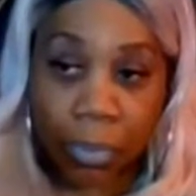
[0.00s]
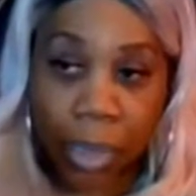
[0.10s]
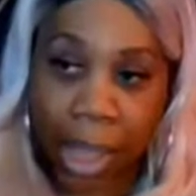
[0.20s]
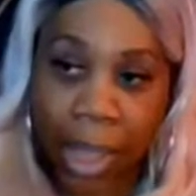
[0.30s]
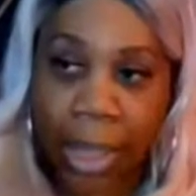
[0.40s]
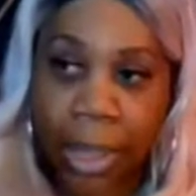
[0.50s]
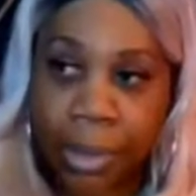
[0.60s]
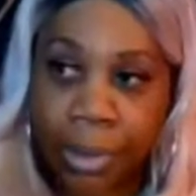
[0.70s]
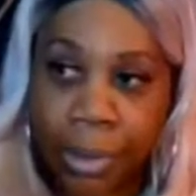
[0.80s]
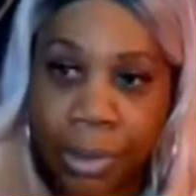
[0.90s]
and
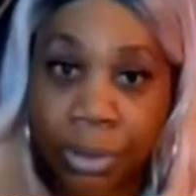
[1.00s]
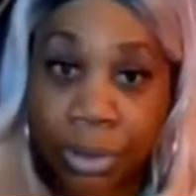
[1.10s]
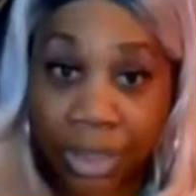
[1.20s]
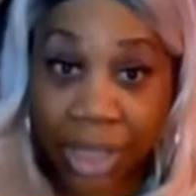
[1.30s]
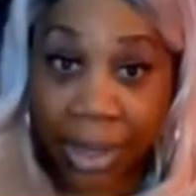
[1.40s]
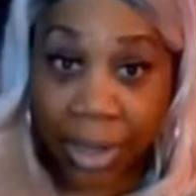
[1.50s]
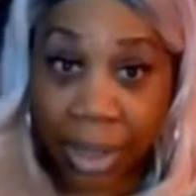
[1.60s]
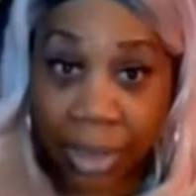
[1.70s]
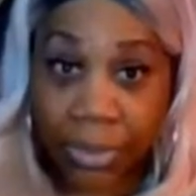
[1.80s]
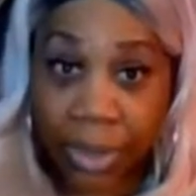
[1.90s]
you're getting
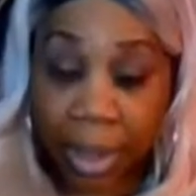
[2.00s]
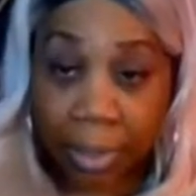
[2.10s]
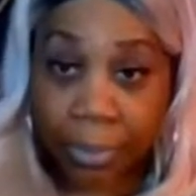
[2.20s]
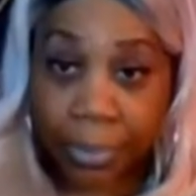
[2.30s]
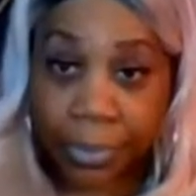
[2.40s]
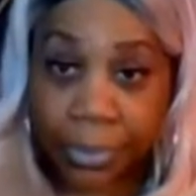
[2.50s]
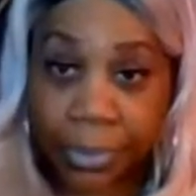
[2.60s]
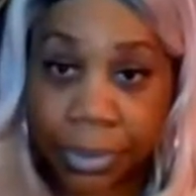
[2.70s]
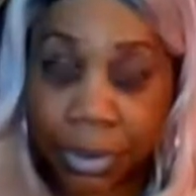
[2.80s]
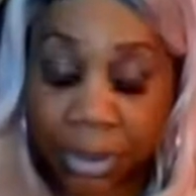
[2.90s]
in debt,
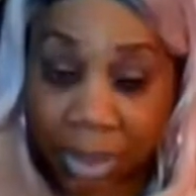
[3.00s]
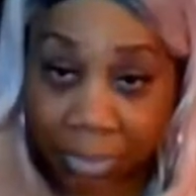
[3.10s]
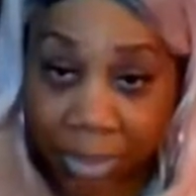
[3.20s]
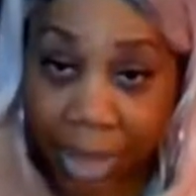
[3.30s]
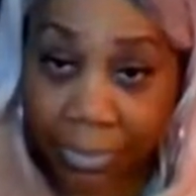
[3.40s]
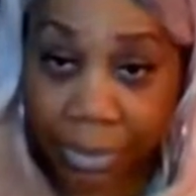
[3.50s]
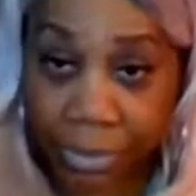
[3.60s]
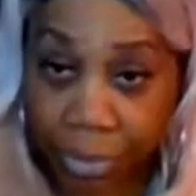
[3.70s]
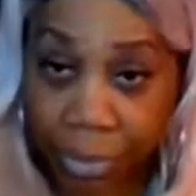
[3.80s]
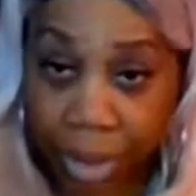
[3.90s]
sometimes you're
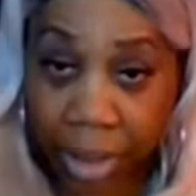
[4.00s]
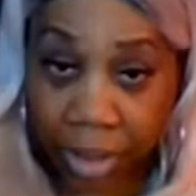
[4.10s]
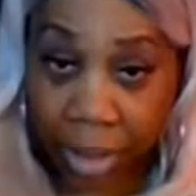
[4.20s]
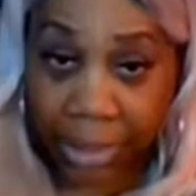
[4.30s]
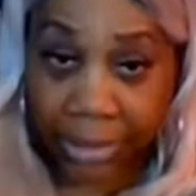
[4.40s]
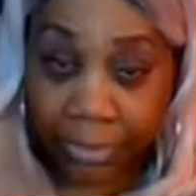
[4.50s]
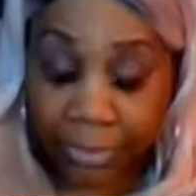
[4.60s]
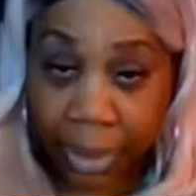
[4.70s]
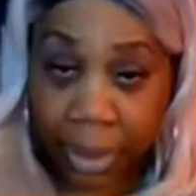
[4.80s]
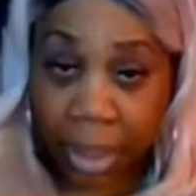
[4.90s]
doing it
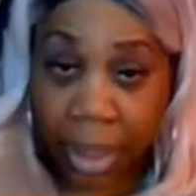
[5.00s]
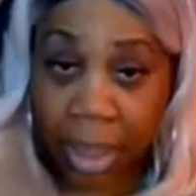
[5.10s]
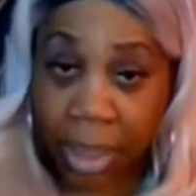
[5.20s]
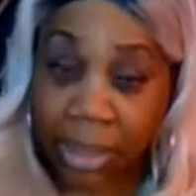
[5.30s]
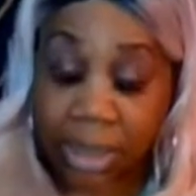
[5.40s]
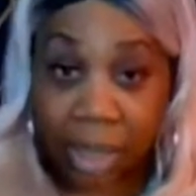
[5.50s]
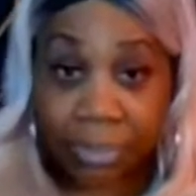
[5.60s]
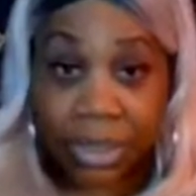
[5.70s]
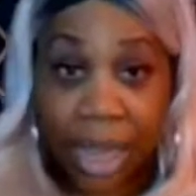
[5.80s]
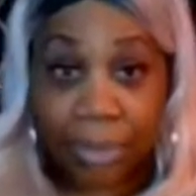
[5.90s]
collectively and
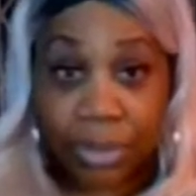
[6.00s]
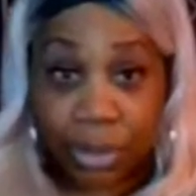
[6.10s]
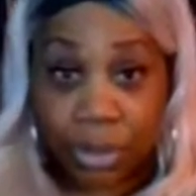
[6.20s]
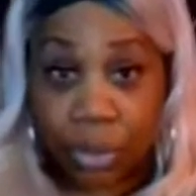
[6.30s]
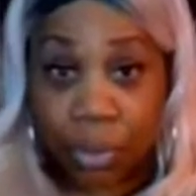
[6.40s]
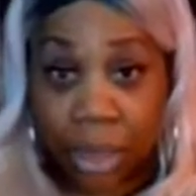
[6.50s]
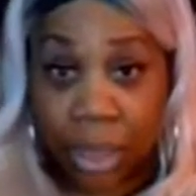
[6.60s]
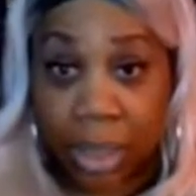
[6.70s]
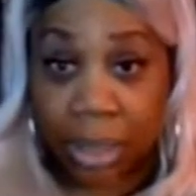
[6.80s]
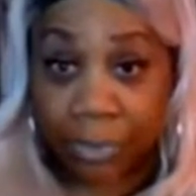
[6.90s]
sometimes you're doing it
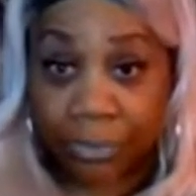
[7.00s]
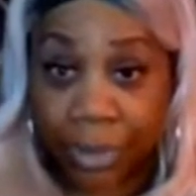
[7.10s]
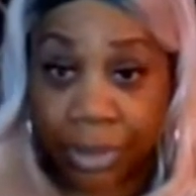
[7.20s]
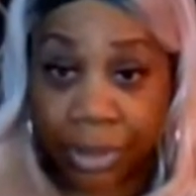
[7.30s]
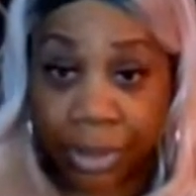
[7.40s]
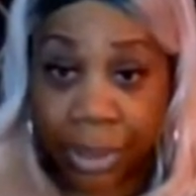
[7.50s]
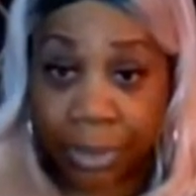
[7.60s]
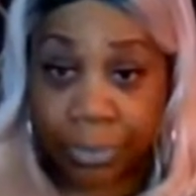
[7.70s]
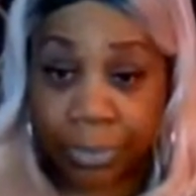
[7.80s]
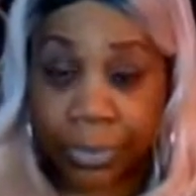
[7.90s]
individually.
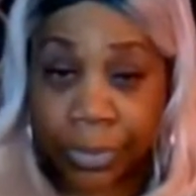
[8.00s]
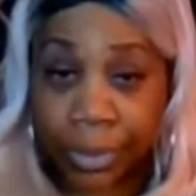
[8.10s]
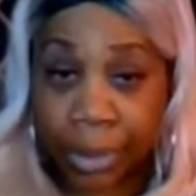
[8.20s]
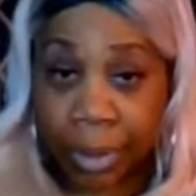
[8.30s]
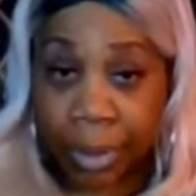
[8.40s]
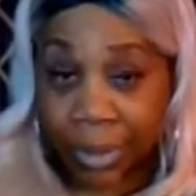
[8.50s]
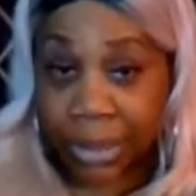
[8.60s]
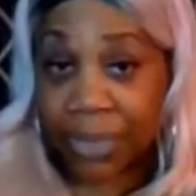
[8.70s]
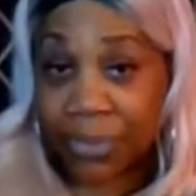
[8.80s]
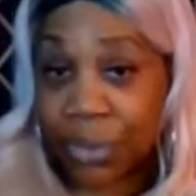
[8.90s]
But
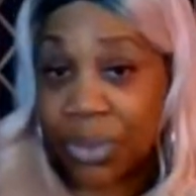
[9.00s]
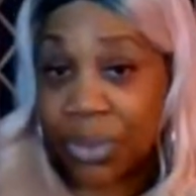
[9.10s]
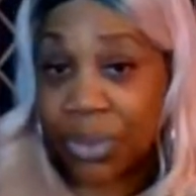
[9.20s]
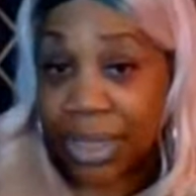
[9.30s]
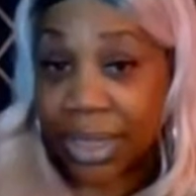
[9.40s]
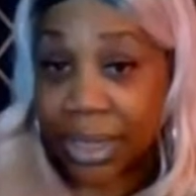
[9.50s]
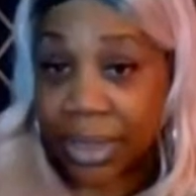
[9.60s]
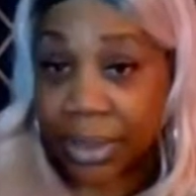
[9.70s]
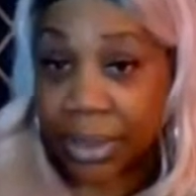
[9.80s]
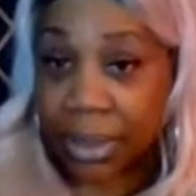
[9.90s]
if you did
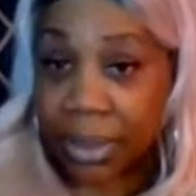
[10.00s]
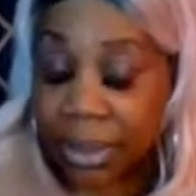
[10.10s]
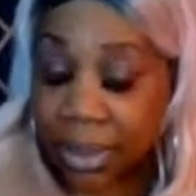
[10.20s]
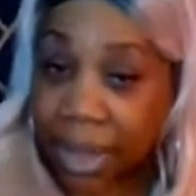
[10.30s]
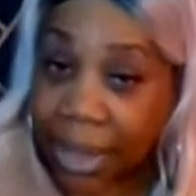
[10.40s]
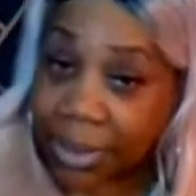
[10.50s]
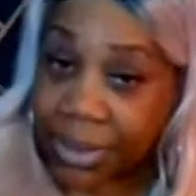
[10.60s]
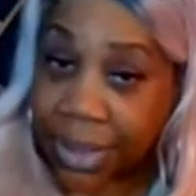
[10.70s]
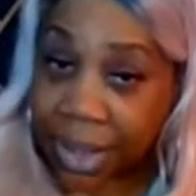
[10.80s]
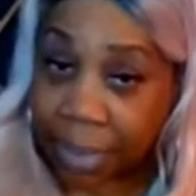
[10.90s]
get out of
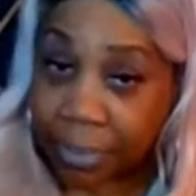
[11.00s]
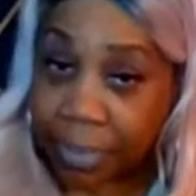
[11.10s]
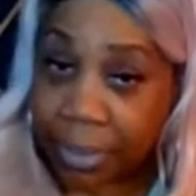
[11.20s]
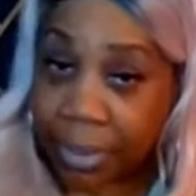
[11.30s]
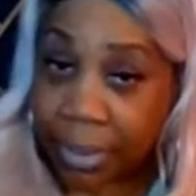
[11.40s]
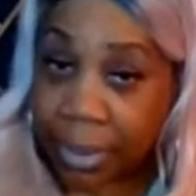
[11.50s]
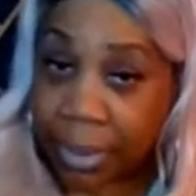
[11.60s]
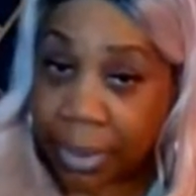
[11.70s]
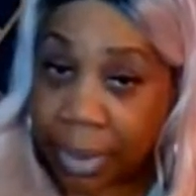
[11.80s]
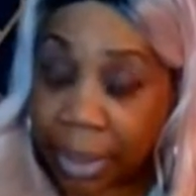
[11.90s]
debt
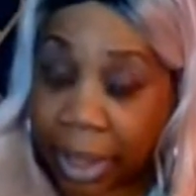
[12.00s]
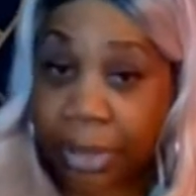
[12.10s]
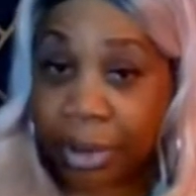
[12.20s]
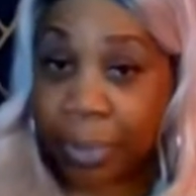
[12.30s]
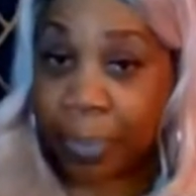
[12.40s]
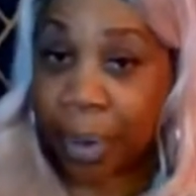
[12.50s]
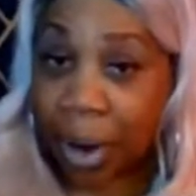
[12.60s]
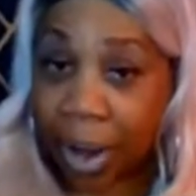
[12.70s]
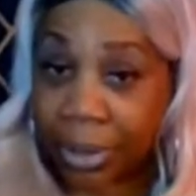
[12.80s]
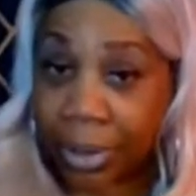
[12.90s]
and your
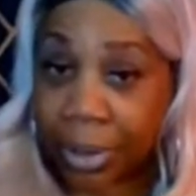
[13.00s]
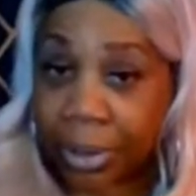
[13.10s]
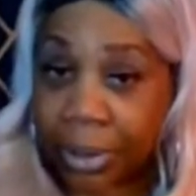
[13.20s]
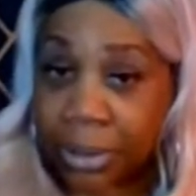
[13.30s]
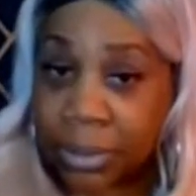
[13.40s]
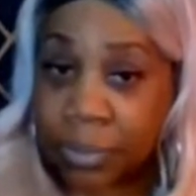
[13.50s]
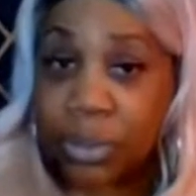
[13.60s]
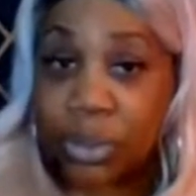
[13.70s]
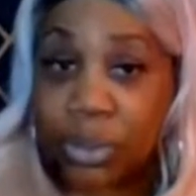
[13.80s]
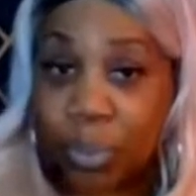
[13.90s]
partner
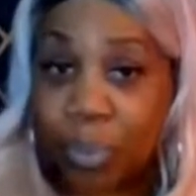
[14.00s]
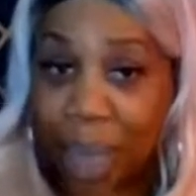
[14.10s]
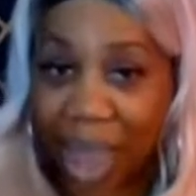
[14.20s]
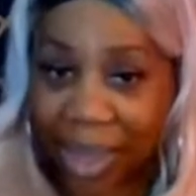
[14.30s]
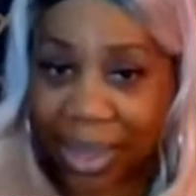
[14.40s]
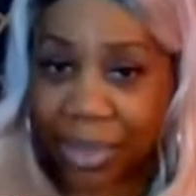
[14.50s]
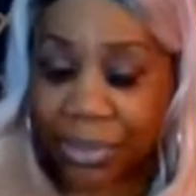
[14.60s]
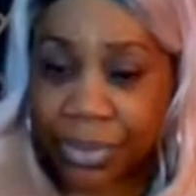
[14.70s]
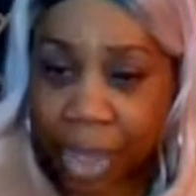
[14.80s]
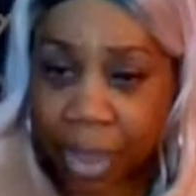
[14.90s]
put you back in debt,